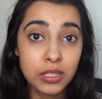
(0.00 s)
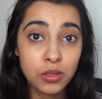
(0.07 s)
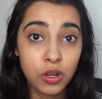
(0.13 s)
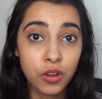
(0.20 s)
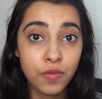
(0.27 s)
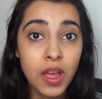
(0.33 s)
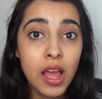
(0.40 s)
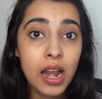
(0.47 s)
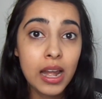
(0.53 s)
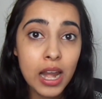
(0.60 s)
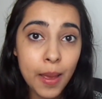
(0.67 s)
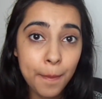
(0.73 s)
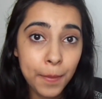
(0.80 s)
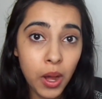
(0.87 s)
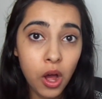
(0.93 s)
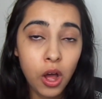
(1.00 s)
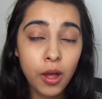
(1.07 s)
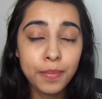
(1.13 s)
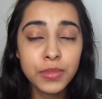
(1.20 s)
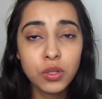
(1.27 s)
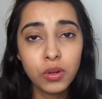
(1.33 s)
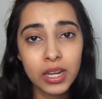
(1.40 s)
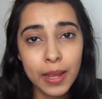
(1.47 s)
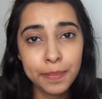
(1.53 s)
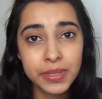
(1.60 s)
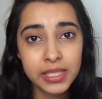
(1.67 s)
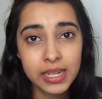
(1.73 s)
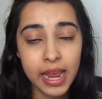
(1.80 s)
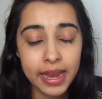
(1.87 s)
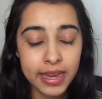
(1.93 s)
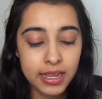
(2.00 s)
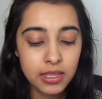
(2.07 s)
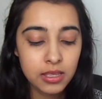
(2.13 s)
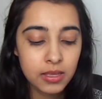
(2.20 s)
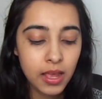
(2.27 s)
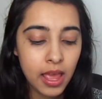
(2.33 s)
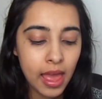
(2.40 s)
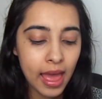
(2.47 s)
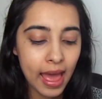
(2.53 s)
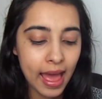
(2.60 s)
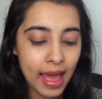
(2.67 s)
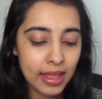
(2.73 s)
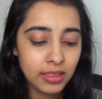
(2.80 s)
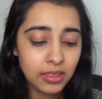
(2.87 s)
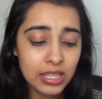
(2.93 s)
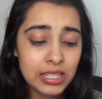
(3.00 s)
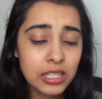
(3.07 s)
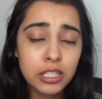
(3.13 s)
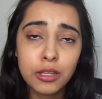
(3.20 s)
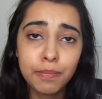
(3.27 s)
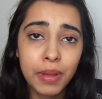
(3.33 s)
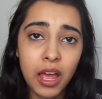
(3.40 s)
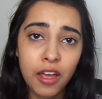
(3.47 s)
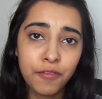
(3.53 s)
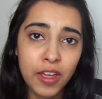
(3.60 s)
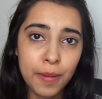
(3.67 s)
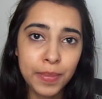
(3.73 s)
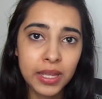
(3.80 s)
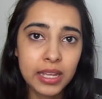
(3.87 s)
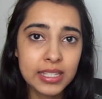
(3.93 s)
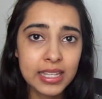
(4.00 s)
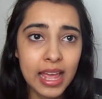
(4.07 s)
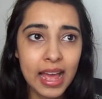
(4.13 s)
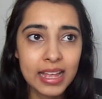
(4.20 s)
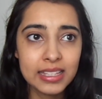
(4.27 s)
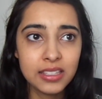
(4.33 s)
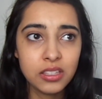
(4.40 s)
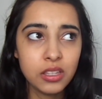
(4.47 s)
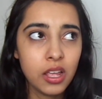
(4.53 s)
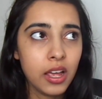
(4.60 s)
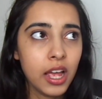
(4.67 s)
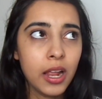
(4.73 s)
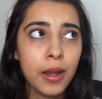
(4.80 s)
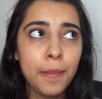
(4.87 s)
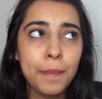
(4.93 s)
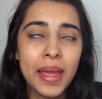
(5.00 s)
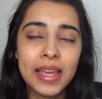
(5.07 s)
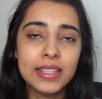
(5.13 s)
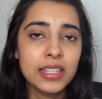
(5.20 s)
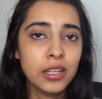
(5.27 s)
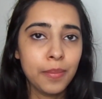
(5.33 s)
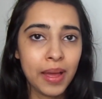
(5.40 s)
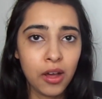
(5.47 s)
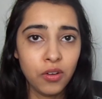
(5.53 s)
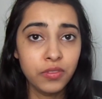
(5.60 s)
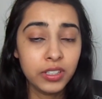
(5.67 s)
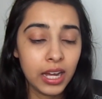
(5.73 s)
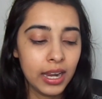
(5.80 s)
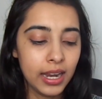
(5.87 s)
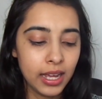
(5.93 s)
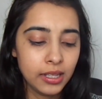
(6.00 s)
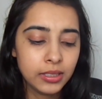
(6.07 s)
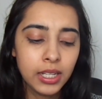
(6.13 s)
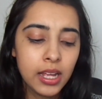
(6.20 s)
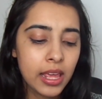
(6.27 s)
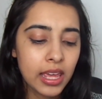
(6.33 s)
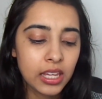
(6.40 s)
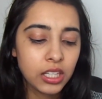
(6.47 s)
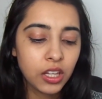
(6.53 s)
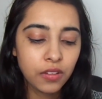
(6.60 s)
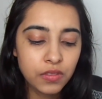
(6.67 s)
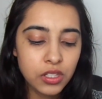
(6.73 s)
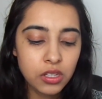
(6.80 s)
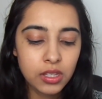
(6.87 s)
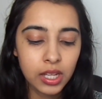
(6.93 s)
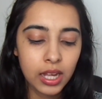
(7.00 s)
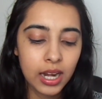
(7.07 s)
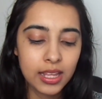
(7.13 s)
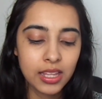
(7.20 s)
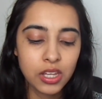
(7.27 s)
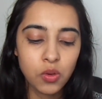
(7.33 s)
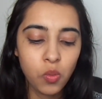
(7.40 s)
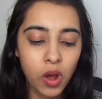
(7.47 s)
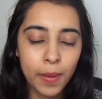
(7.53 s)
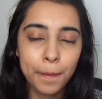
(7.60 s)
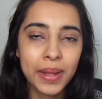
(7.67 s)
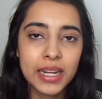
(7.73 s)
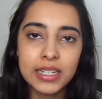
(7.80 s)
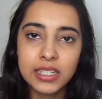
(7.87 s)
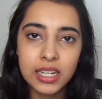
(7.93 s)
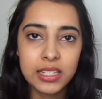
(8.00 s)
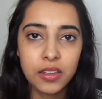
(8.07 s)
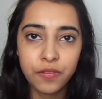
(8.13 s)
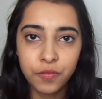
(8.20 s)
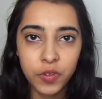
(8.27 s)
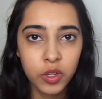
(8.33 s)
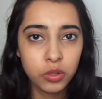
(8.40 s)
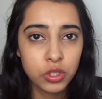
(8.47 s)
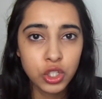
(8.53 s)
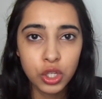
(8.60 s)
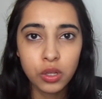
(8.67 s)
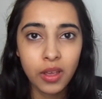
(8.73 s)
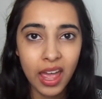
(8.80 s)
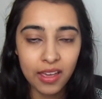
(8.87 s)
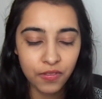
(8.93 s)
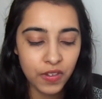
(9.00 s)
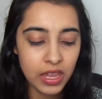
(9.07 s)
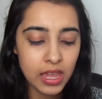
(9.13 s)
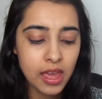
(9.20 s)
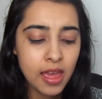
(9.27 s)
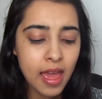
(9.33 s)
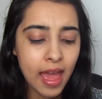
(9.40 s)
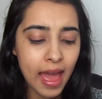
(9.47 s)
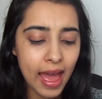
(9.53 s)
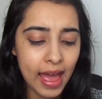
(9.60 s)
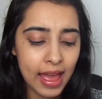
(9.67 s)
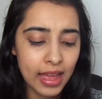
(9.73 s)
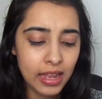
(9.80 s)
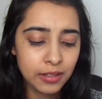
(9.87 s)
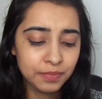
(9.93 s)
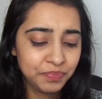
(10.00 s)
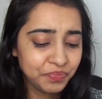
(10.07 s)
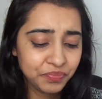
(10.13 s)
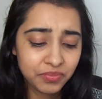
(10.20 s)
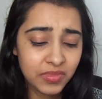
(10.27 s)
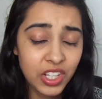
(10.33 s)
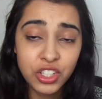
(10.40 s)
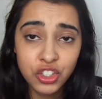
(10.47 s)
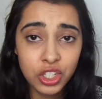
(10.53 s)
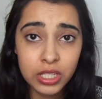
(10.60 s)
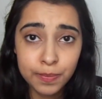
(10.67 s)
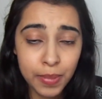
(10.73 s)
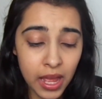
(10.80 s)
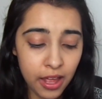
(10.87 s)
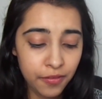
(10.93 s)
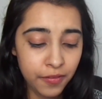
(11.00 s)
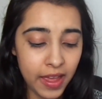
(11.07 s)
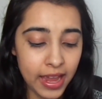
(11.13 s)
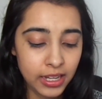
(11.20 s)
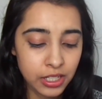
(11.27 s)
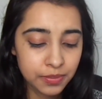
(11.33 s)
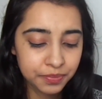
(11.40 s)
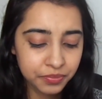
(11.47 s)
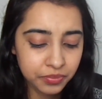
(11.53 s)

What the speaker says: sort of lip balms or lip stains. And this is perfect because it has an amazing amount of colour. It gives you the colour that you want, but it doesn't feel too heavy. And it's just perfect.